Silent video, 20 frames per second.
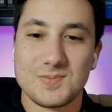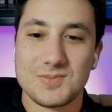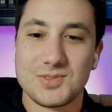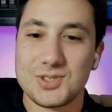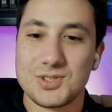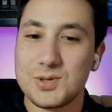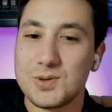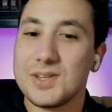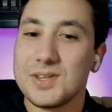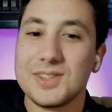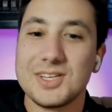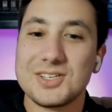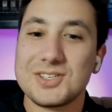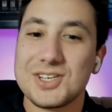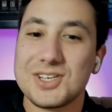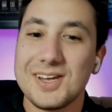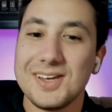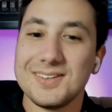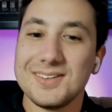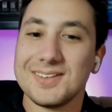shooting the
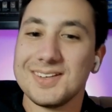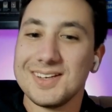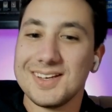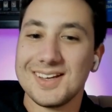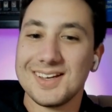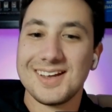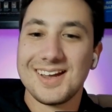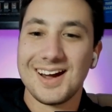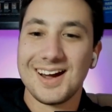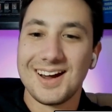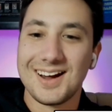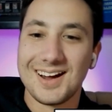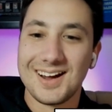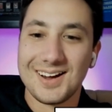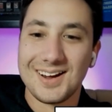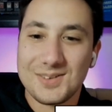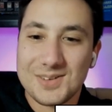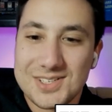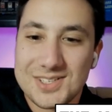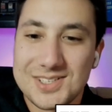shit,
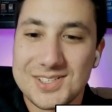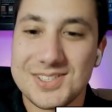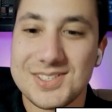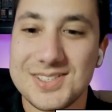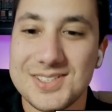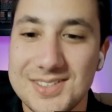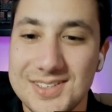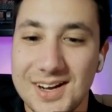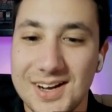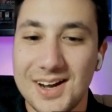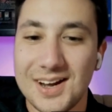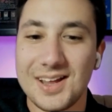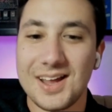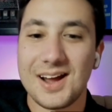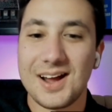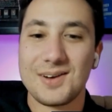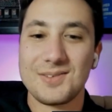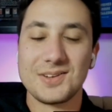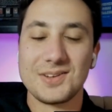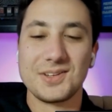which is,
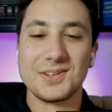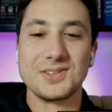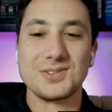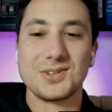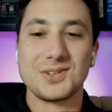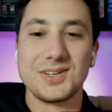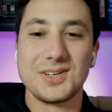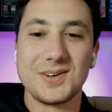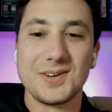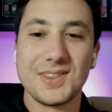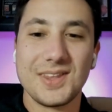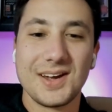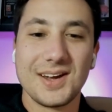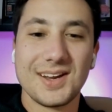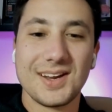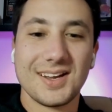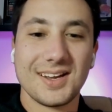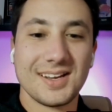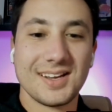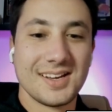I really enjoy doing
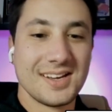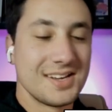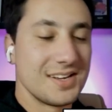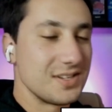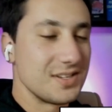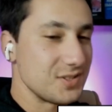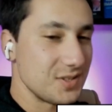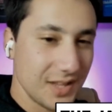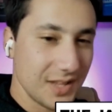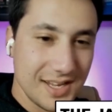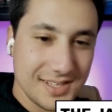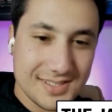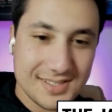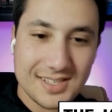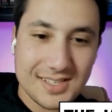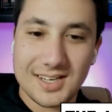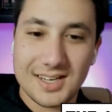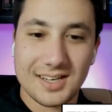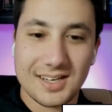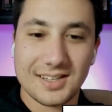that. So let's
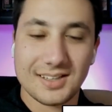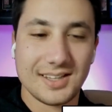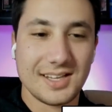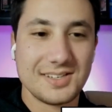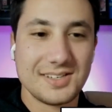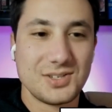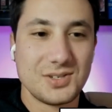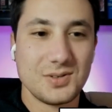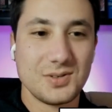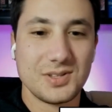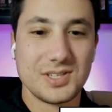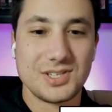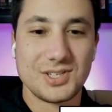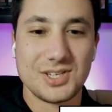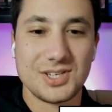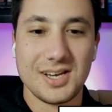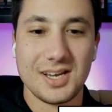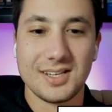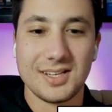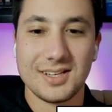cool. Let's shoot the
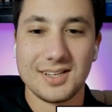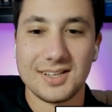shit.